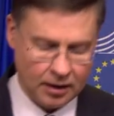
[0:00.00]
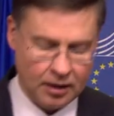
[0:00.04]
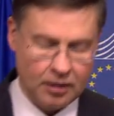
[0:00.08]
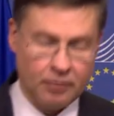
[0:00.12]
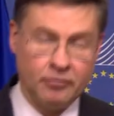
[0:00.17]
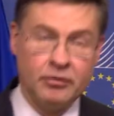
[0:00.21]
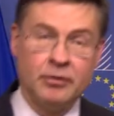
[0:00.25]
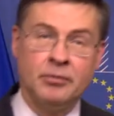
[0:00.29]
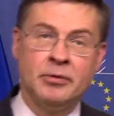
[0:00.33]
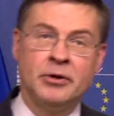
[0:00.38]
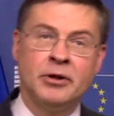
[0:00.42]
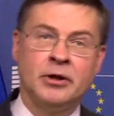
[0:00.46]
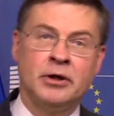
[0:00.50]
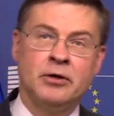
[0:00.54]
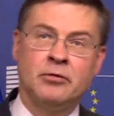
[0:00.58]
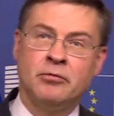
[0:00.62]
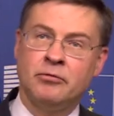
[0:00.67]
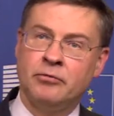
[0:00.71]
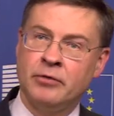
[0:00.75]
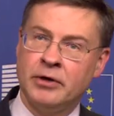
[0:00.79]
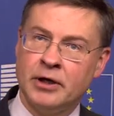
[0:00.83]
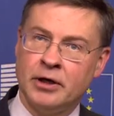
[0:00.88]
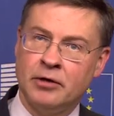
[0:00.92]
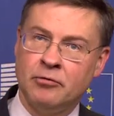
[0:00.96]
We believe
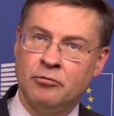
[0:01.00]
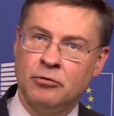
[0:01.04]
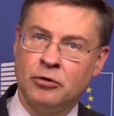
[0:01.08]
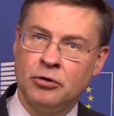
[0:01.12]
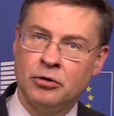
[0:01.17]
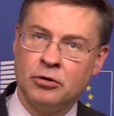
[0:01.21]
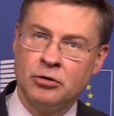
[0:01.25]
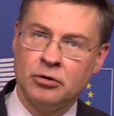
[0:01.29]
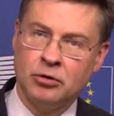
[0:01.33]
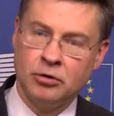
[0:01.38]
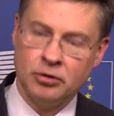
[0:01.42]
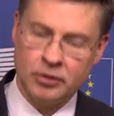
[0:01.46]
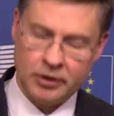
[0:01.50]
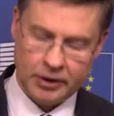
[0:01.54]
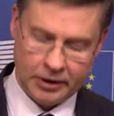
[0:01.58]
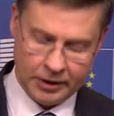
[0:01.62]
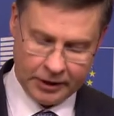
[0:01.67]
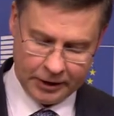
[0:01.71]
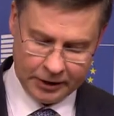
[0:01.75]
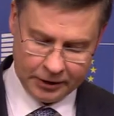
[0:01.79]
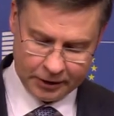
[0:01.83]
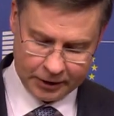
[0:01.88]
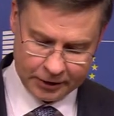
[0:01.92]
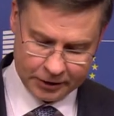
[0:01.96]
we can work on a
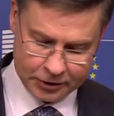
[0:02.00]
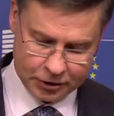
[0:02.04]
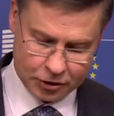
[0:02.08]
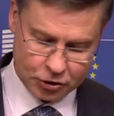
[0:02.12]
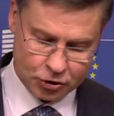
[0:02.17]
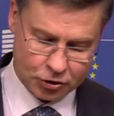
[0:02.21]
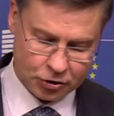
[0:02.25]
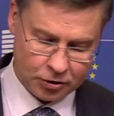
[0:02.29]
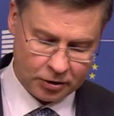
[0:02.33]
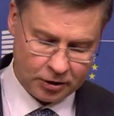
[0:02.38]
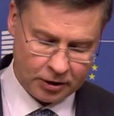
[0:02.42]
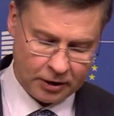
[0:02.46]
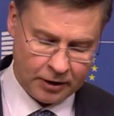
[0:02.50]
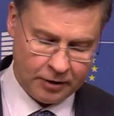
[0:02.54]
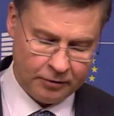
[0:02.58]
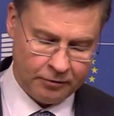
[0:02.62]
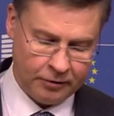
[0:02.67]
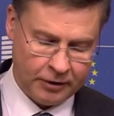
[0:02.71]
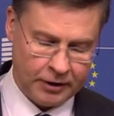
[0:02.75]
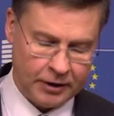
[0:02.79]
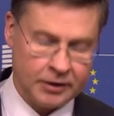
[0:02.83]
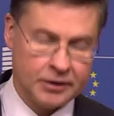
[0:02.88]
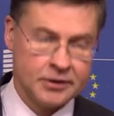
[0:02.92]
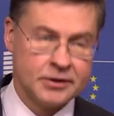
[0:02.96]
green transition in a
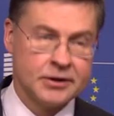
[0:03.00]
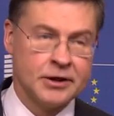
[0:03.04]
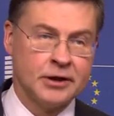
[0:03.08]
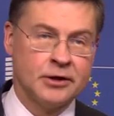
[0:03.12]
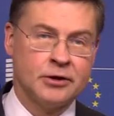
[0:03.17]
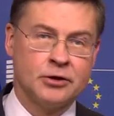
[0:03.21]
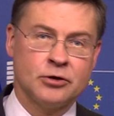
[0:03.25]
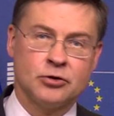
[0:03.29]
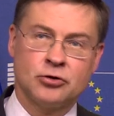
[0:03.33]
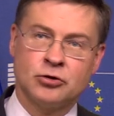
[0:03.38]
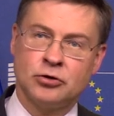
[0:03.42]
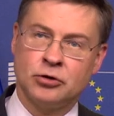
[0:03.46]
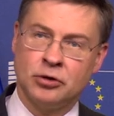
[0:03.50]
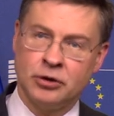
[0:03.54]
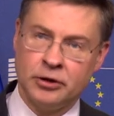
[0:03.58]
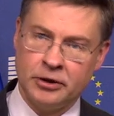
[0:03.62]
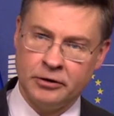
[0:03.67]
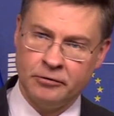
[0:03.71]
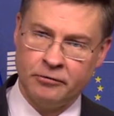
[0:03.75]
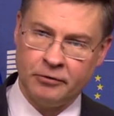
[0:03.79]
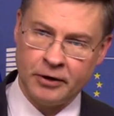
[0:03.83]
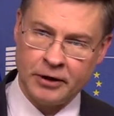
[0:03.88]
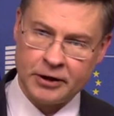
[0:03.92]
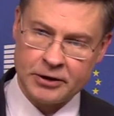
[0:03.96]
way that
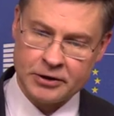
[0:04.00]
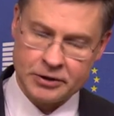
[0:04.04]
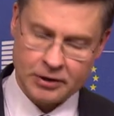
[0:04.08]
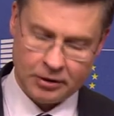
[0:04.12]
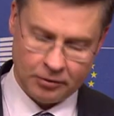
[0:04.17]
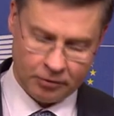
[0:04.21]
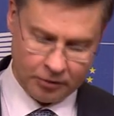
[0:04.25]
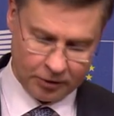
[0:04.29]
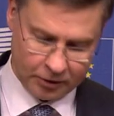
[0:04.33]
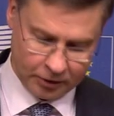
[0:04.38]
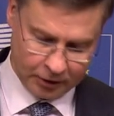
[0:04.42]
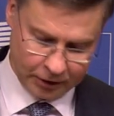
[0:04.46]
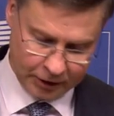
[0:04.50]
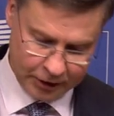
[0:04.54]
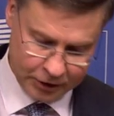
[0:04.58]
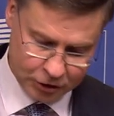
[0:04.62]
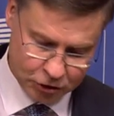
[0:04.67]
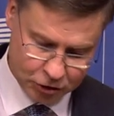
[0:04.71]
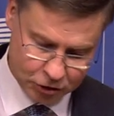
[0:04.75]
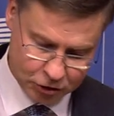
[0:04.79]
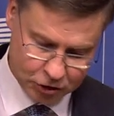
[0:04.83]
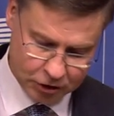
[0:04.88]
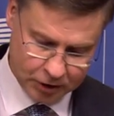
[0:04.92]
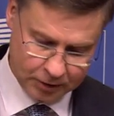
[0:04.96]
solidifies our
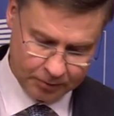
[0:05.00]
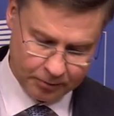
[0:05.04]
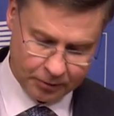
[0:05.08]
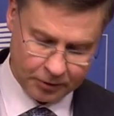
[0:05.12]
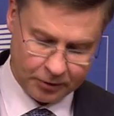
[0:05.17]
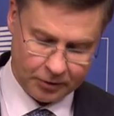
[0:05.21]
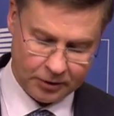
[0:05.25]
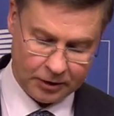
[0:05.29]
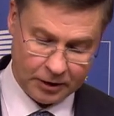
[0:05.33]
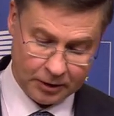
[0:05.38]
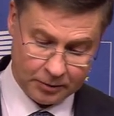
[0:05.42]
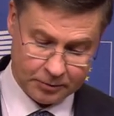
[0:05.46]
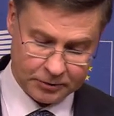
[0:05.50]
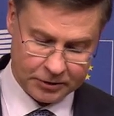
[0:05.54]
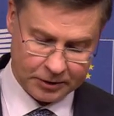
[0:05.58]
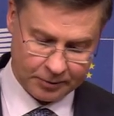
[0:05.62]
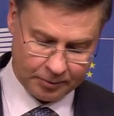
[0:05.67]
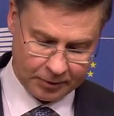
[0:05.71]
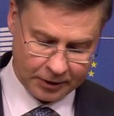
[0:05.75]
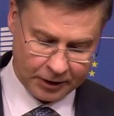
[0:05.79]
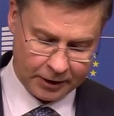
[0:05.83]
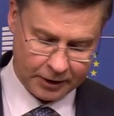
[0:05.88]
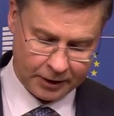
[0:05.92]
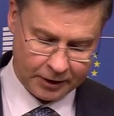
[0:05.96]
relationship, helps the
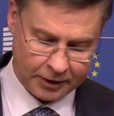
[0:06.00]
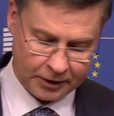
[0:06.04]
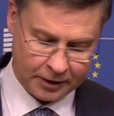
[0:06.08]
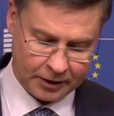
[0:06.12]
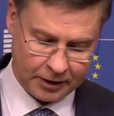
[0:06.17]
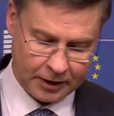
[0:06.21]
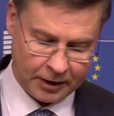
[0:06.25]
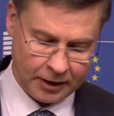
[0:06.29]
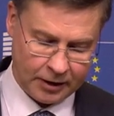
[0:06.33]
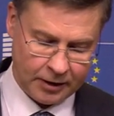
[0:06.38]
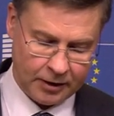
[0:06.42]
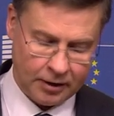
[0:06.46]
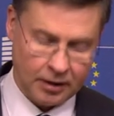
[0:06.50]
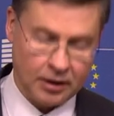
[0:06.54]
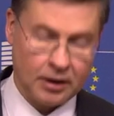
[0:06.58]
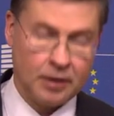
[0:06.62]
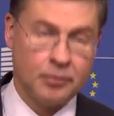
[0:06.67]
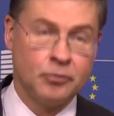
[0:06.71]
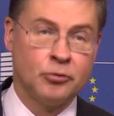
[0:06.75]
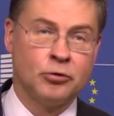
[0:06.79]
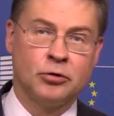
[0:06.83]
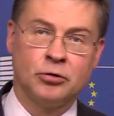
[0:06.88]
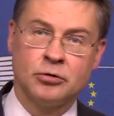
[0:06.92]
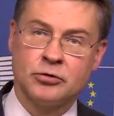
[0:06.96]
planet, and
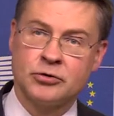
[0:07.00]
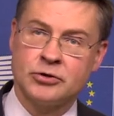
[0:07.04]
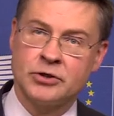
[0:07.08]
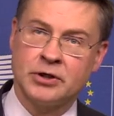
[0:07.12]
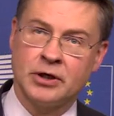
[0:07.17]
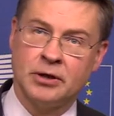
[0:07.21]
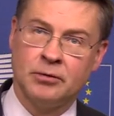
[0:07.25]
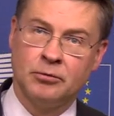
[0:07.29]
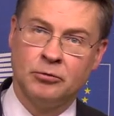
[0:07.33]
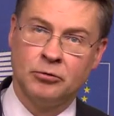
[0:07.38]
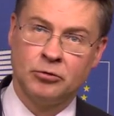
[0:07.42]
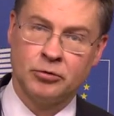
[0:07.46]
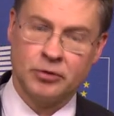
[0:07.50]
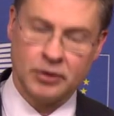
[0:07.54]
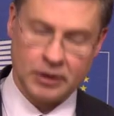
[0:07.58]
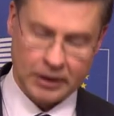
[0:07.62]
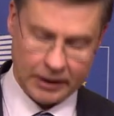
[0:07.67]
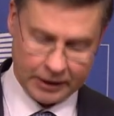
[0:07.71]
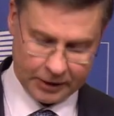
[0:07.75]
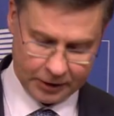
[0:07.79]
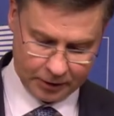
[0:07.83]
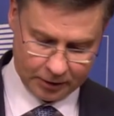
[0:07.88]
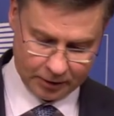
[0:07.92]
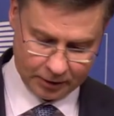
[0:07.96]
upholds the
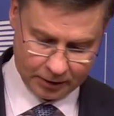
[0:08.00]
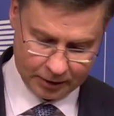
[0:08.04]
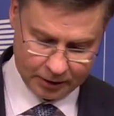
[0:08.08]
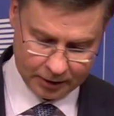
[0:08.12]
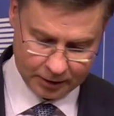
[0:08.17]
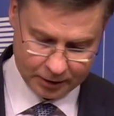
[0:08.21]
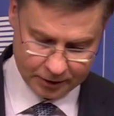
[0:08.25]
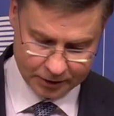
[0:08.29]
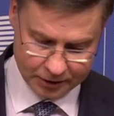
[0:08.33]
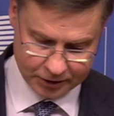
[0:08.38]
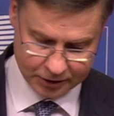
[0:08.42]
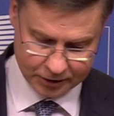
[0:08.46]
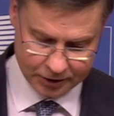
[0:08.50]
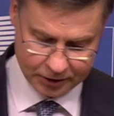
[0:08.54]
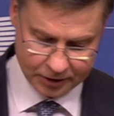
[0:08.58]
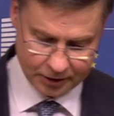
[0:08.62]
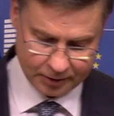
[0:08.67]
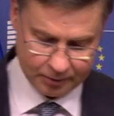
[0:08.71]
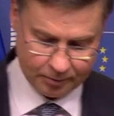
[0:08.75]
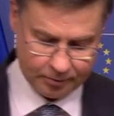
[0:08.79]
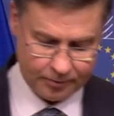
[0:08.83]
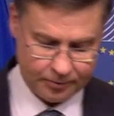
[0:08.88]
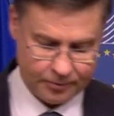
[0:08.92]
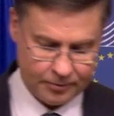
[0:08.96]
multilateral
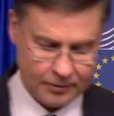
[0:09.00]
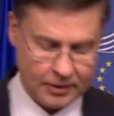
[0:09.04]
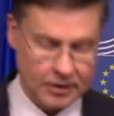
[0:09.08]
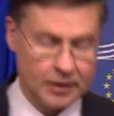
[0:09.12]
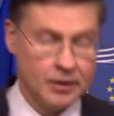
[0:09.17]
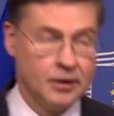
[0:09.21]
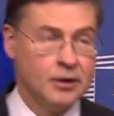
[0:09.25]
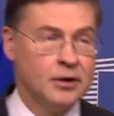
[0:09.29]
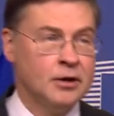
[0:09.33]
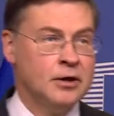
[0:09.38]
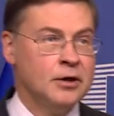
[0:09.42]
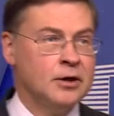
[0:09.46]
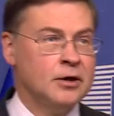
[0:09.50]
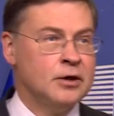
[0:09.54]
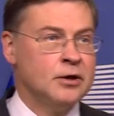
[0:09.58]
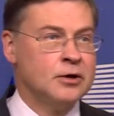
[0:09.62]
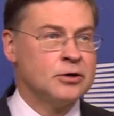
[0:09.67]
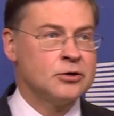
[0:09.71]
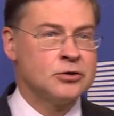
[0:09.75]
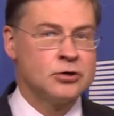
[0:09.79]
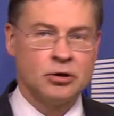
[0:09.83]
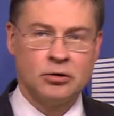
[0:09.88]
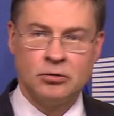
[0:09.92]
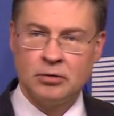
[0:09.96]
system.
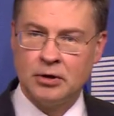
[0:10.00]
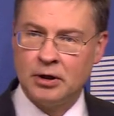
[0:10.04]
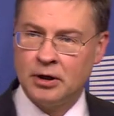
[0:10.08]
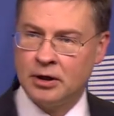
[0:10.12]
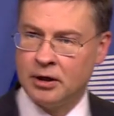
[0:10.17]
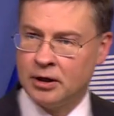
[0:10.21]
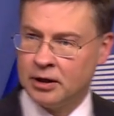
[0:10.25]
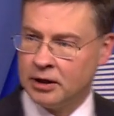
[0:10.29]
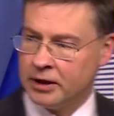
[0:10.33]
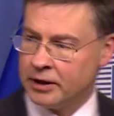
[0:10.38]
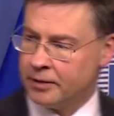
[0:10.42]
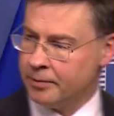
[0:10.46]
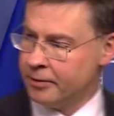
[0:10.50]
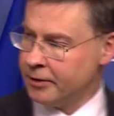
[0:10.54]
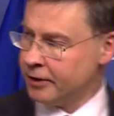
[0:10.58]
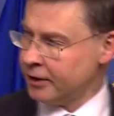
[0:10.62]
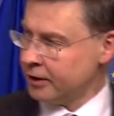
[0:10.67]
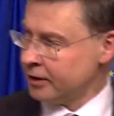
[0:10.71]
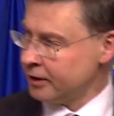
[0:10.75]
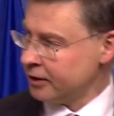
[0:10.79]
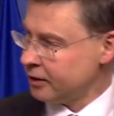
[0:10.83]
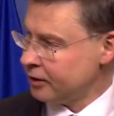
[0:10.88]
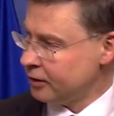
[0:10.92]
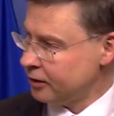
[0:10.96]
So let me
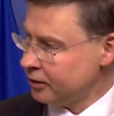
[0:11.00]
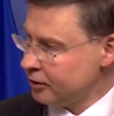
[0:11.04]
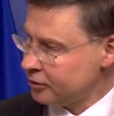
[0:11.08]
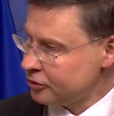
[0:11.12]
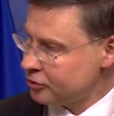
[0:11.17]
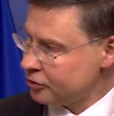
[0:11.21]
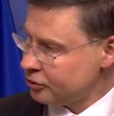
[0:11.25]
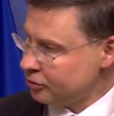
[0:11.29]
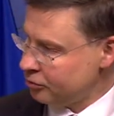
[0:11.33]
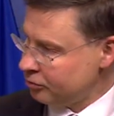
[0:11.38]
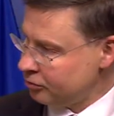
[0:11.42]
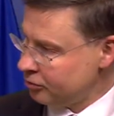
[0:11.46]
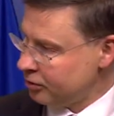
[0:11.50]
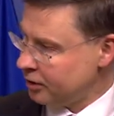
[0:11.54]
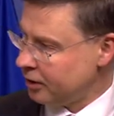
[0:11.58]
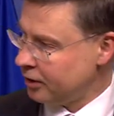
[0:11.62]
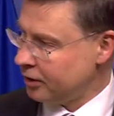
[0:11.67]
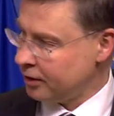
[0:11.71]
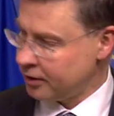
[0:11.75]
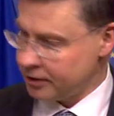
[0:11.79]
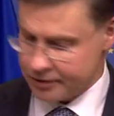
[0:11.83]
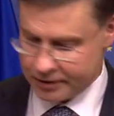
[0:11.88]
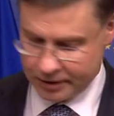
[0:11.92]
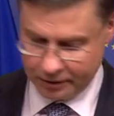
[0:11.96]
run through
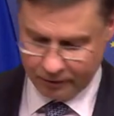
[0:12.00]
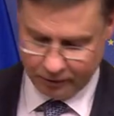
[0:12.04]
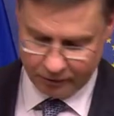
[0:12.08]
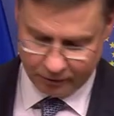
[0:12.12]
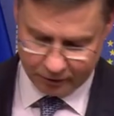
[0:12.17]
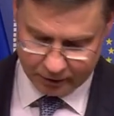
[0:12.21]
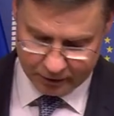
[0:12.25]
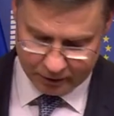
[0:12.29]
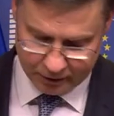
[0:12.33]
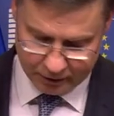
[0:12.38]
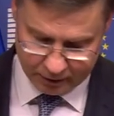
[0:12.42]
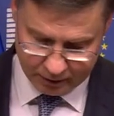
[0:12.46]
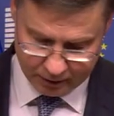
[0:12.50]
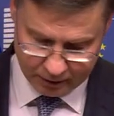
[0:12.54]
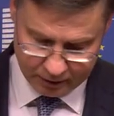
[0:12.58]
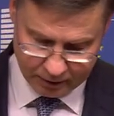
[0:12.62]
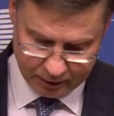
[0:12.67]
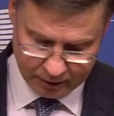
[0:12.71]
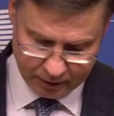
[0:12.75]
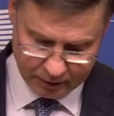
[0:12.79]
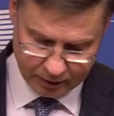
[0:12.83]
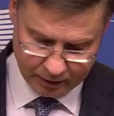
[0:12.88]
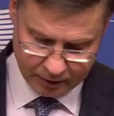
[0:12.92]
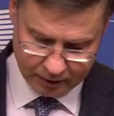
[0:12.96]

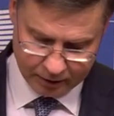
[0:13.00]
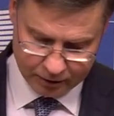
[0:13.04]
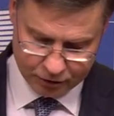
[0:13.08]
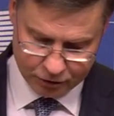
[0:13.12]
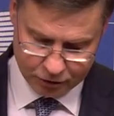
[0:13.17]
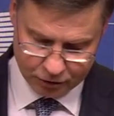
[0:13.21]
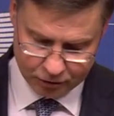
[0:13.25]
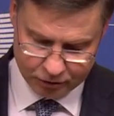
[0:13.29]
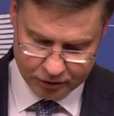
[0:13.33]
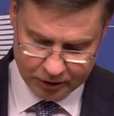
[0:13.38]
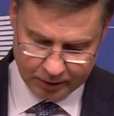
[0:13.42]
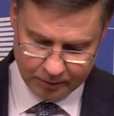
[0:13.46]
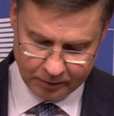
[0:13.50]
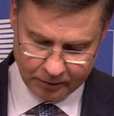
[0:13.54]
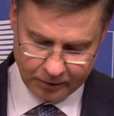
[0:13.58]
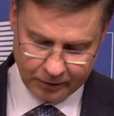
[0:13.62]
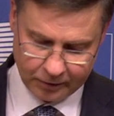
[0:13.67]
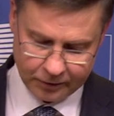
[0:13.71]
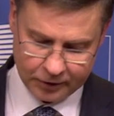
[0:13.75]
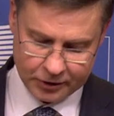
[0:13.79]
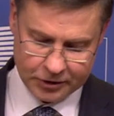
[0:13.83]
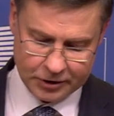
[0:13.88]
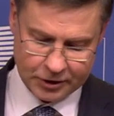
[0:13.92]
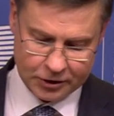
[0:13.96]
some of
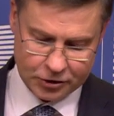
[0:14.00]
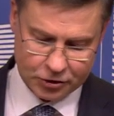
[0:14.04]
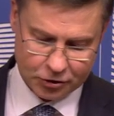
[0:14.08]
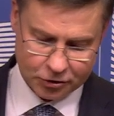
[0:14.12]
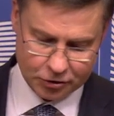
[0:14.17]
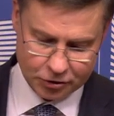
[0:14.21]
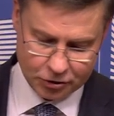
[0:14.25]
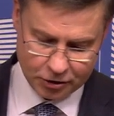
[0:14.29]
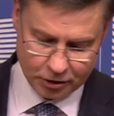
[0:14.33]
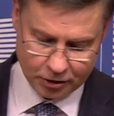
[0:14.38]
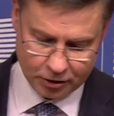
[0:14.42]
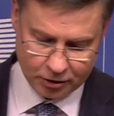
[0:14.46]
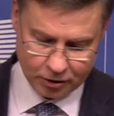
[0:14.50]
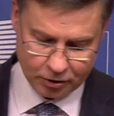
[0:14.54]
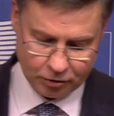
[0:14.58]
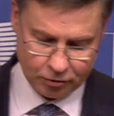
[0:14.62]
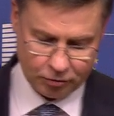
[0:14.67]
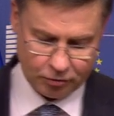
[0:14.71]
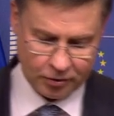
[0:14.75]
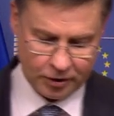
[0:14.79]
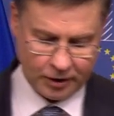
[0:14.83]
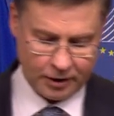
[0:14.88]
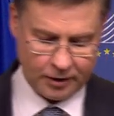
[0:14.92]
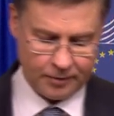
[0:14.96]
our discussions
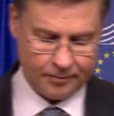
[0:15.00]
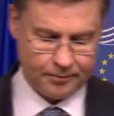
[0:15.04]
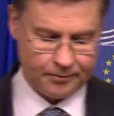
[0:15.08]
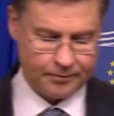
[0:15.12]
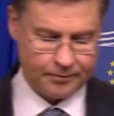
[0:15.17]
today.